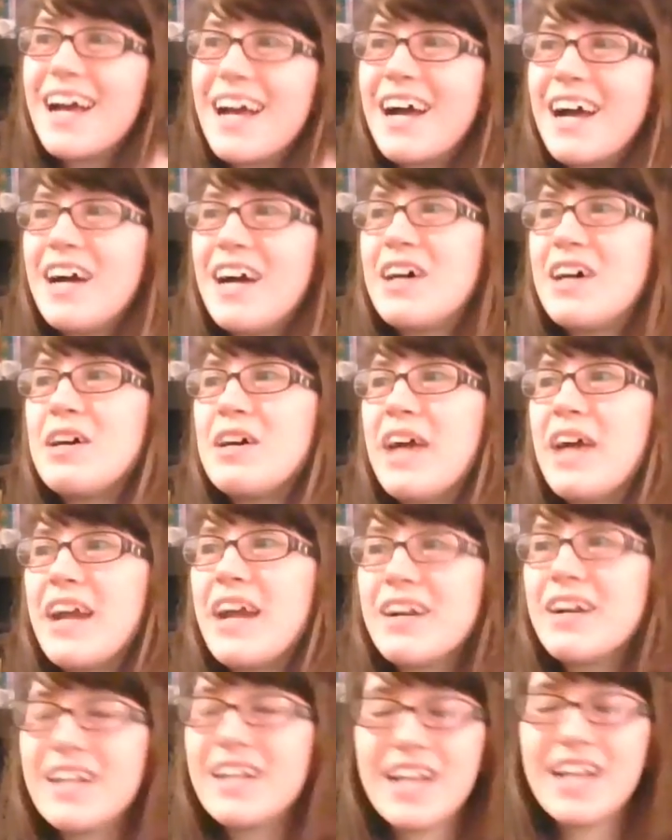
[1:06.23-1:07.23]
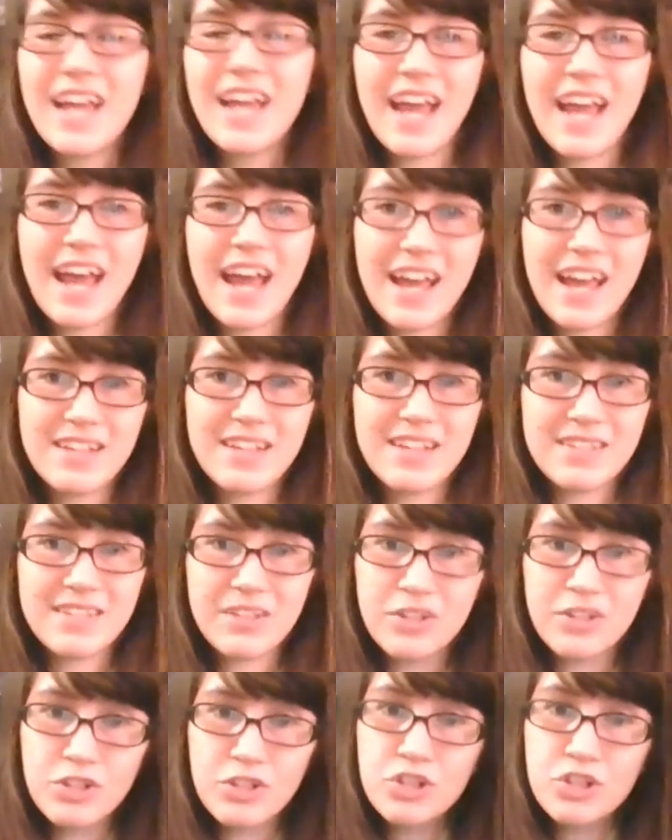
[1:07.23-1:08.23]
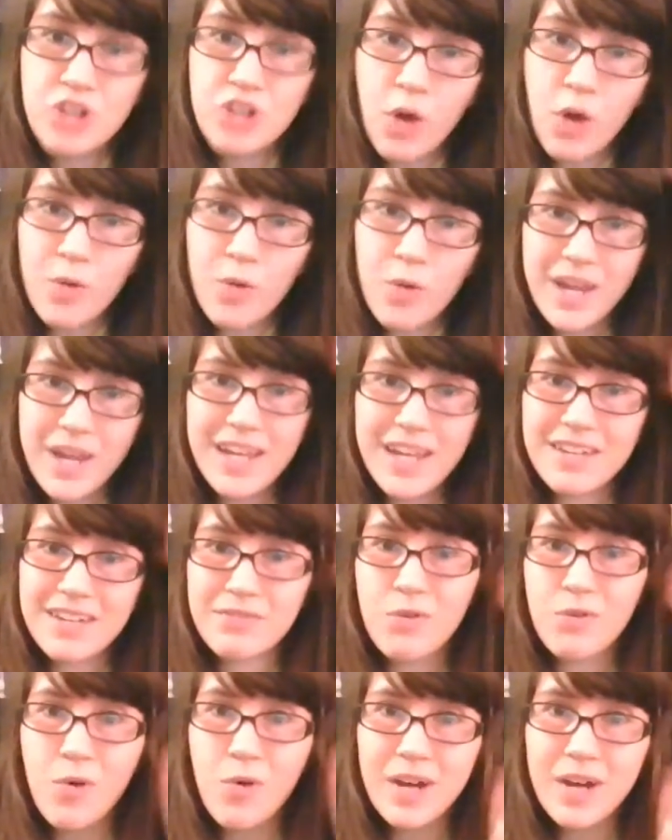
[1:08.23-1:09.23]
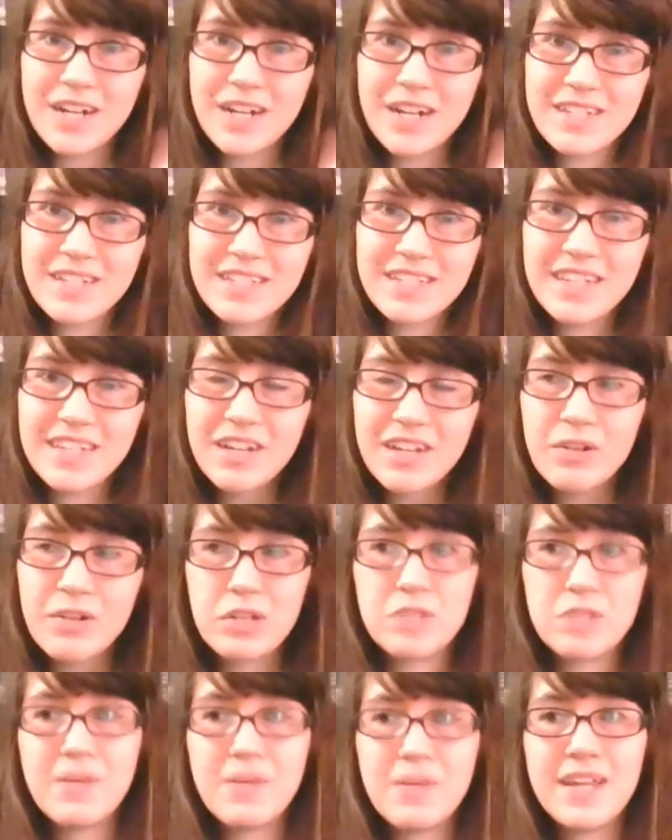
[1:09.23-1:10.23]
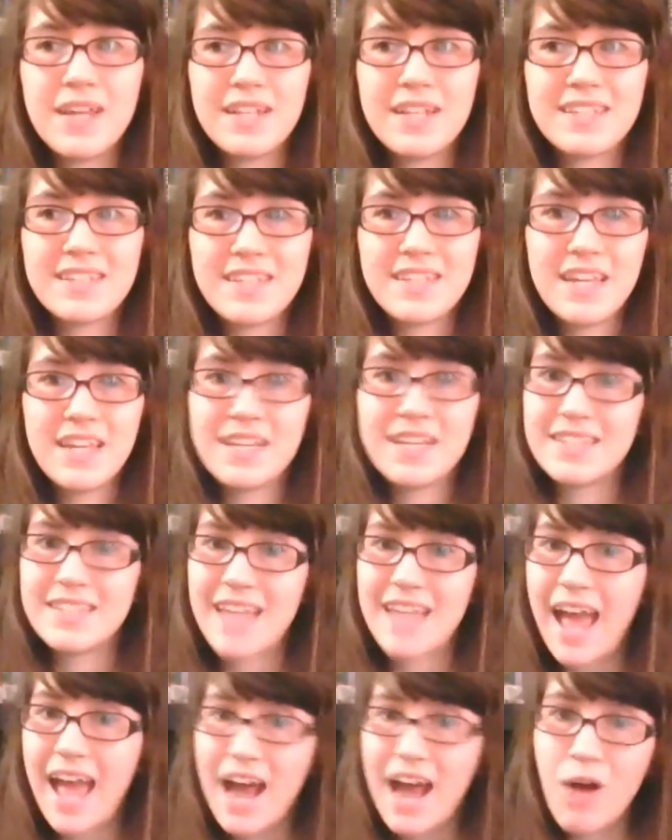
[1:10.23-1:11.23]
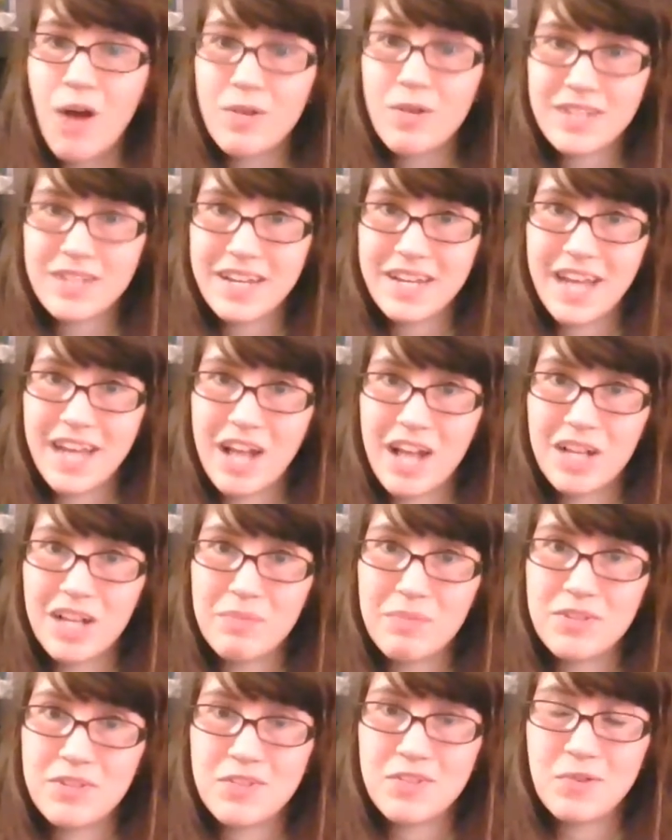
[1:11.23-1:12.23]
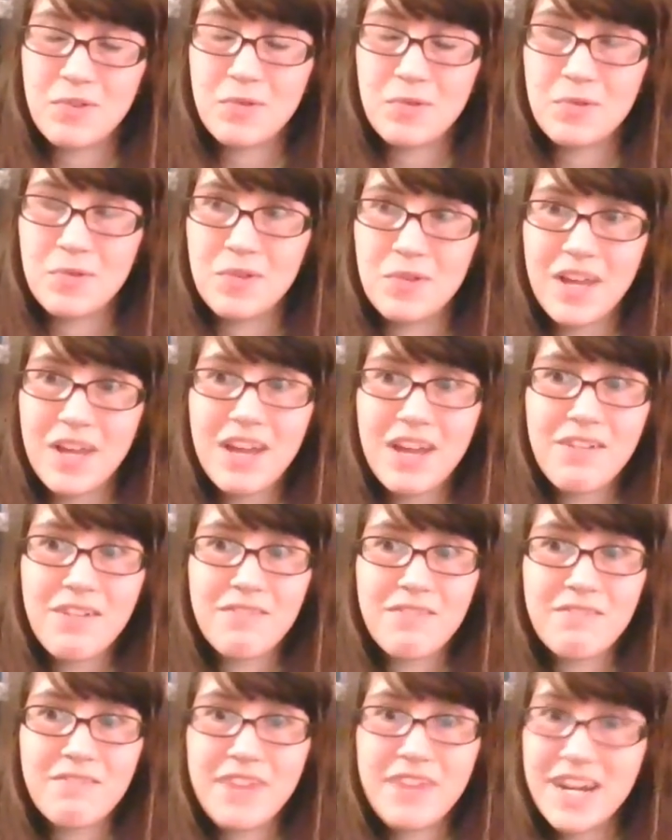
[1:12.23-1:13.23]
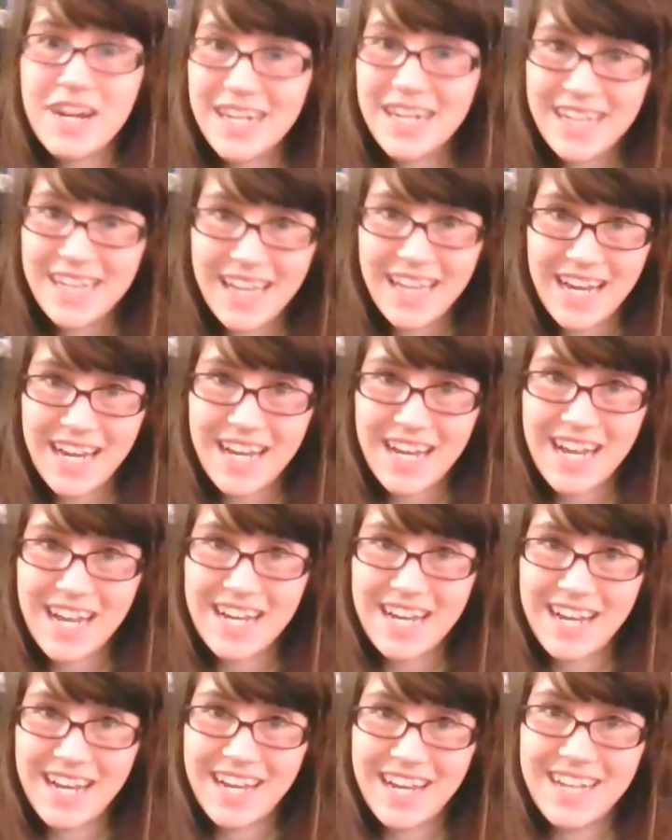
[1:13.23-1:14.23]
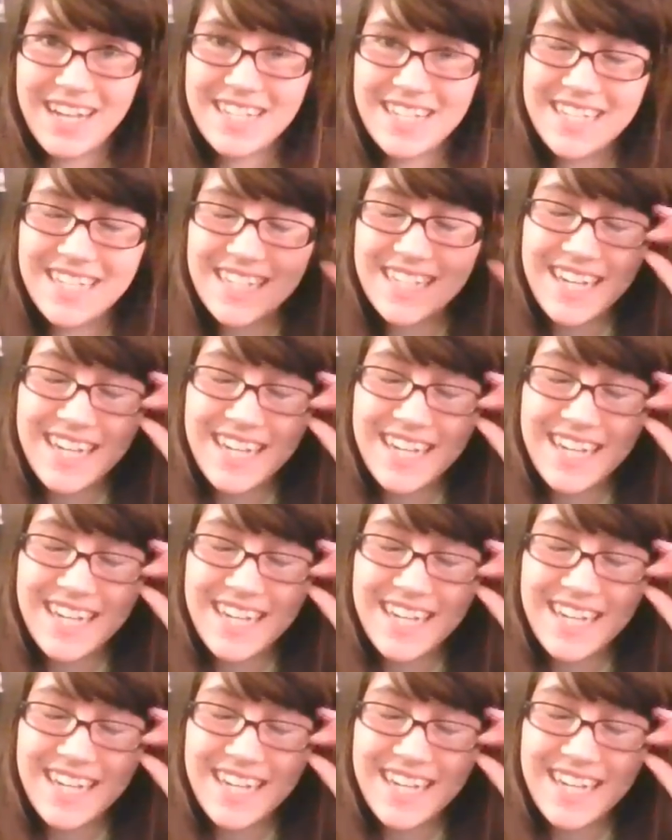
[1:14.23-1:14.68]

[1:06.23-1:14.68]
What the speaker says: Aaron has show week, of course, which means he is out in Kalamazoo very late at night